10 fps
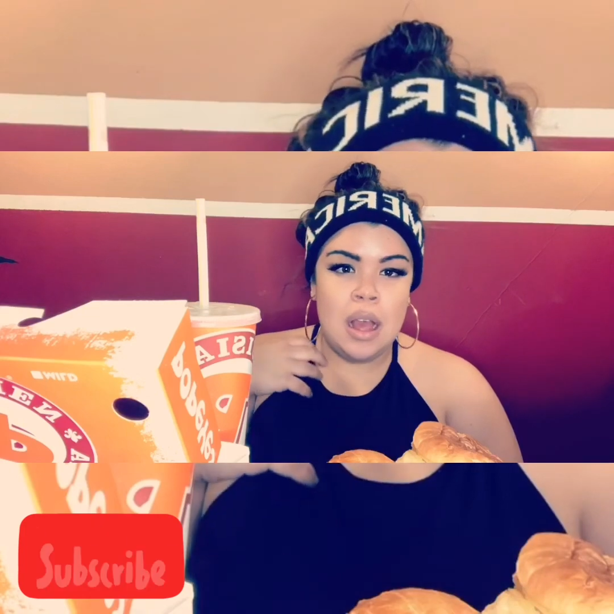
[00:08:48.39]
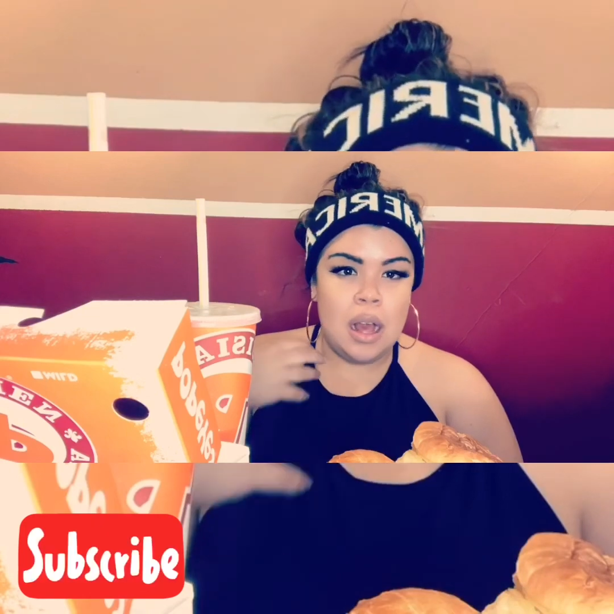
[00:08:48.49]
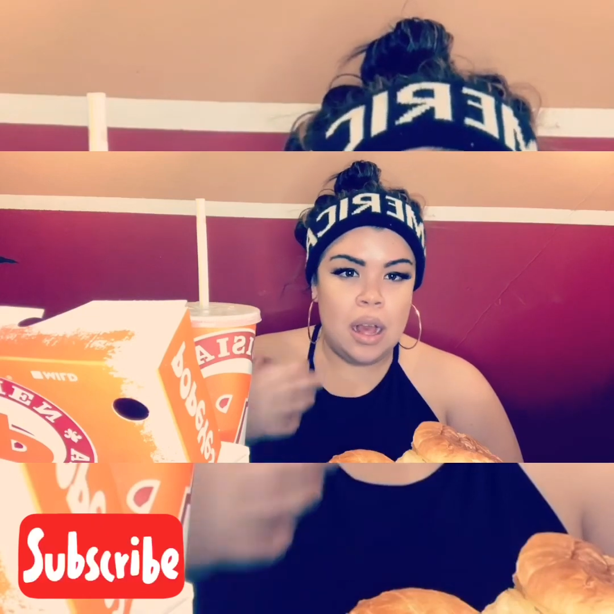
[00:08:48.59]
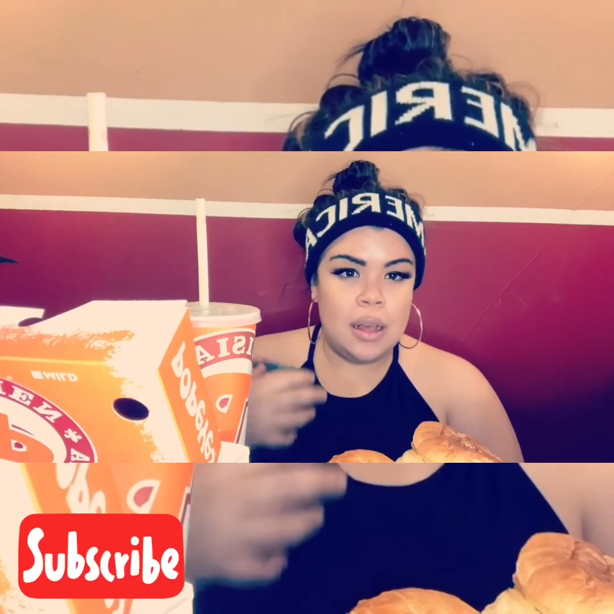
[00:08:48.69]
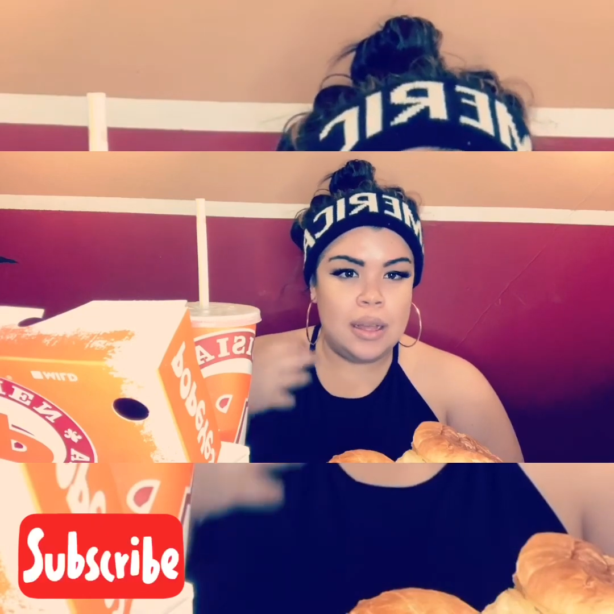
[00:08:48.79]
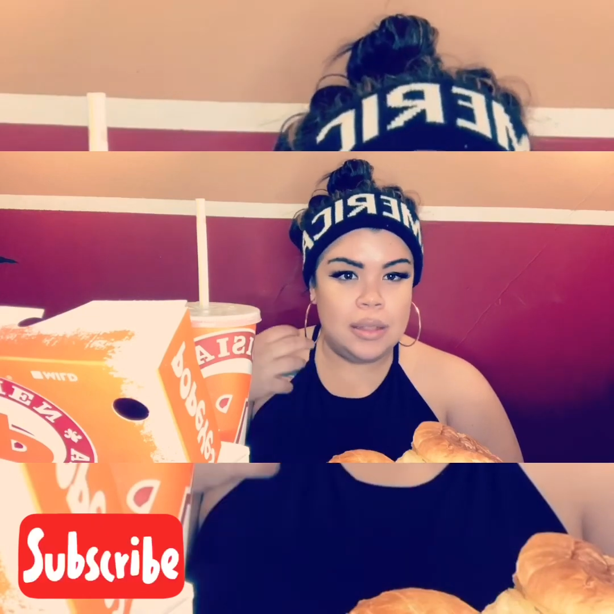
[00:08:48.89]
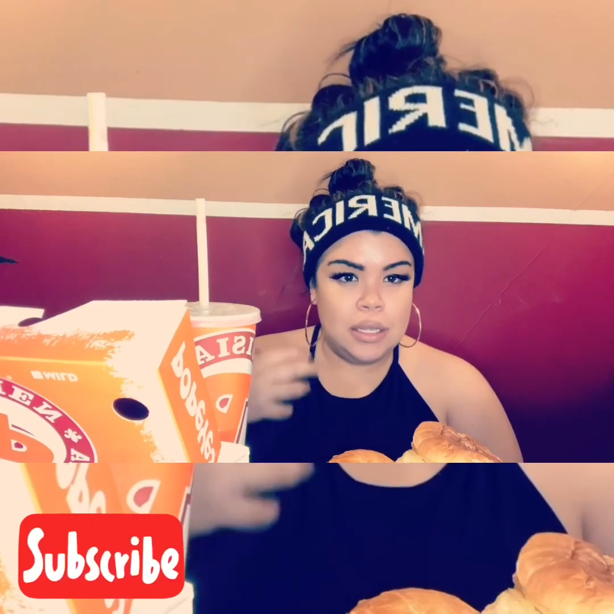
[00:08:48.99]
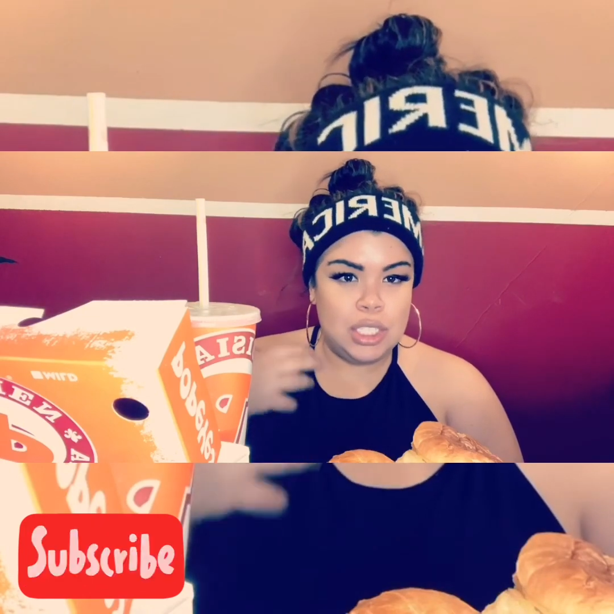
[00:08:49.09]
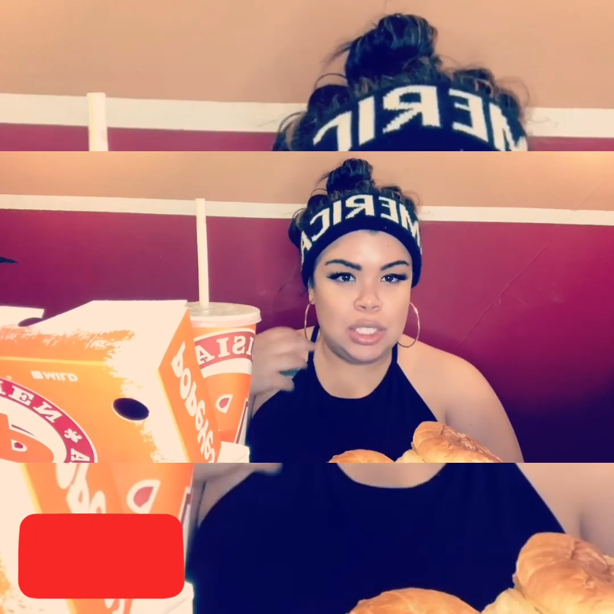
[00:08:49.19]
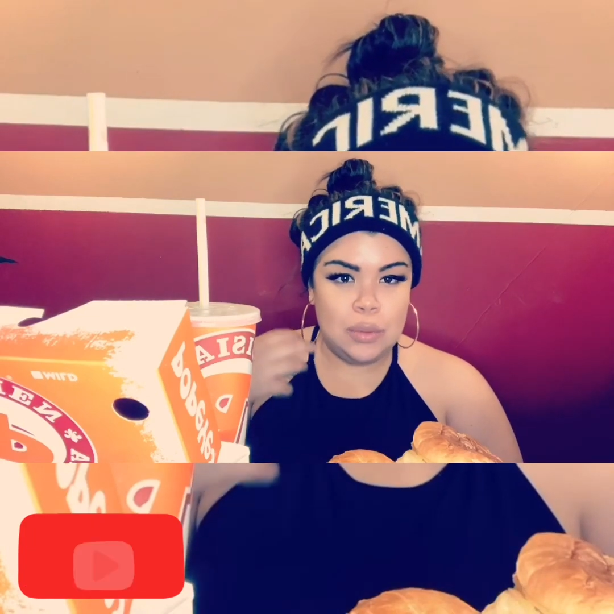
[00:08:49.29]

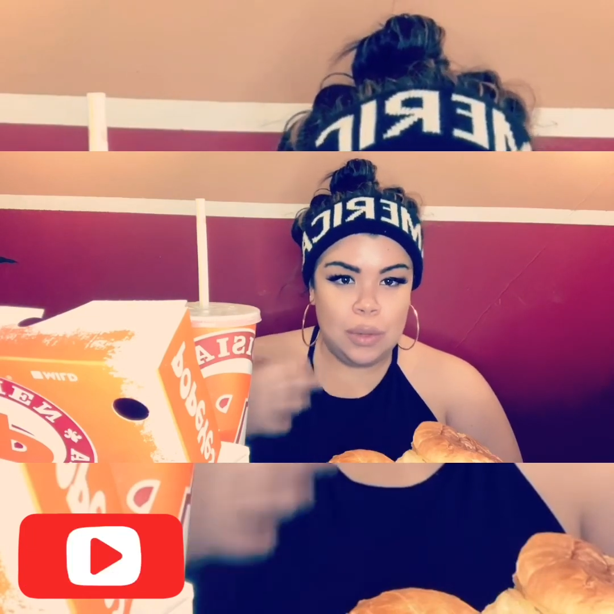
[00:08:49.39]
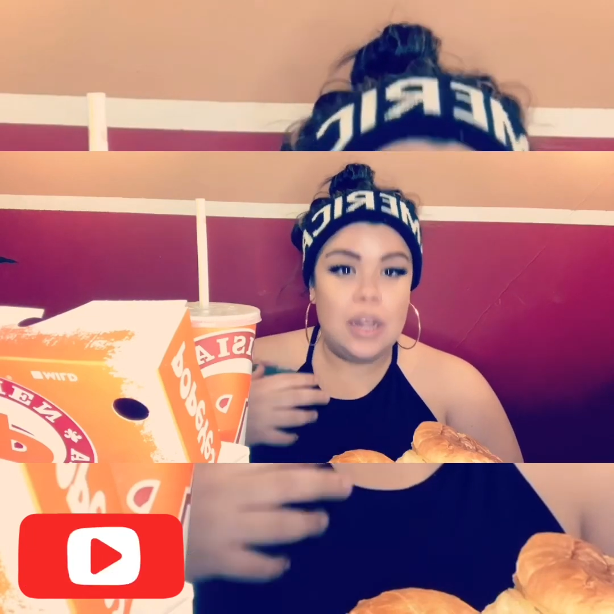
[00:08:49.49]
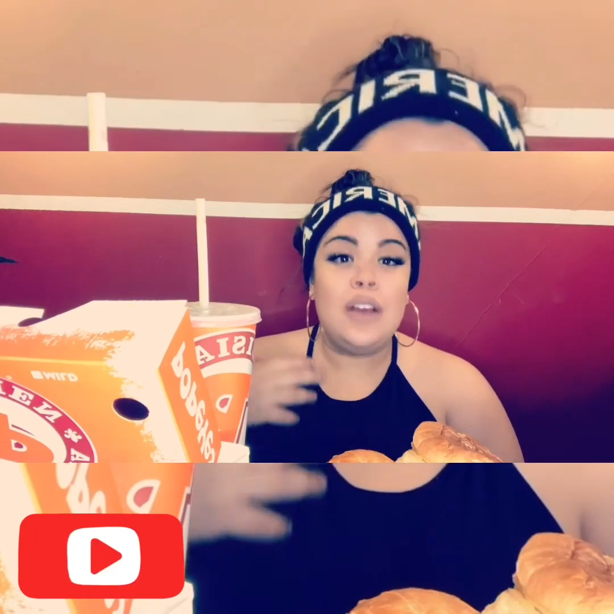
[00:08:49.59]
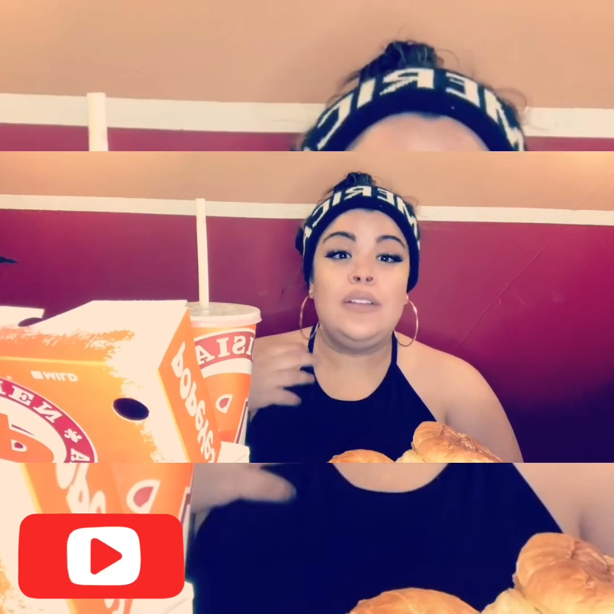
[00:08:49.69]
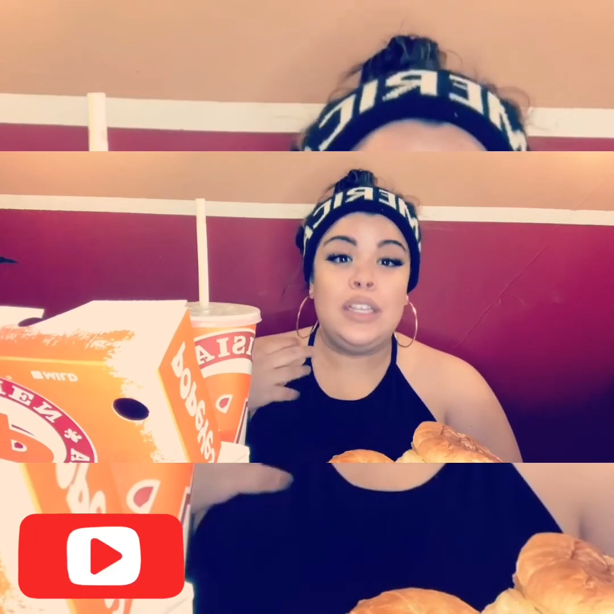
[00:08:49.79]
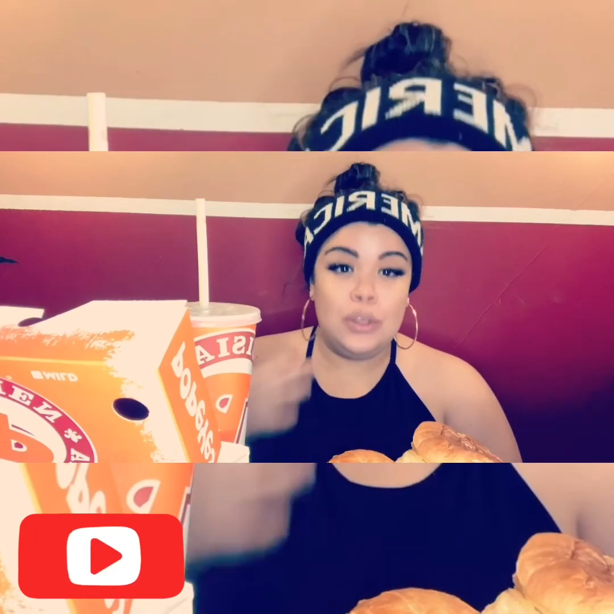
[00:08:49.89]
unconditional love that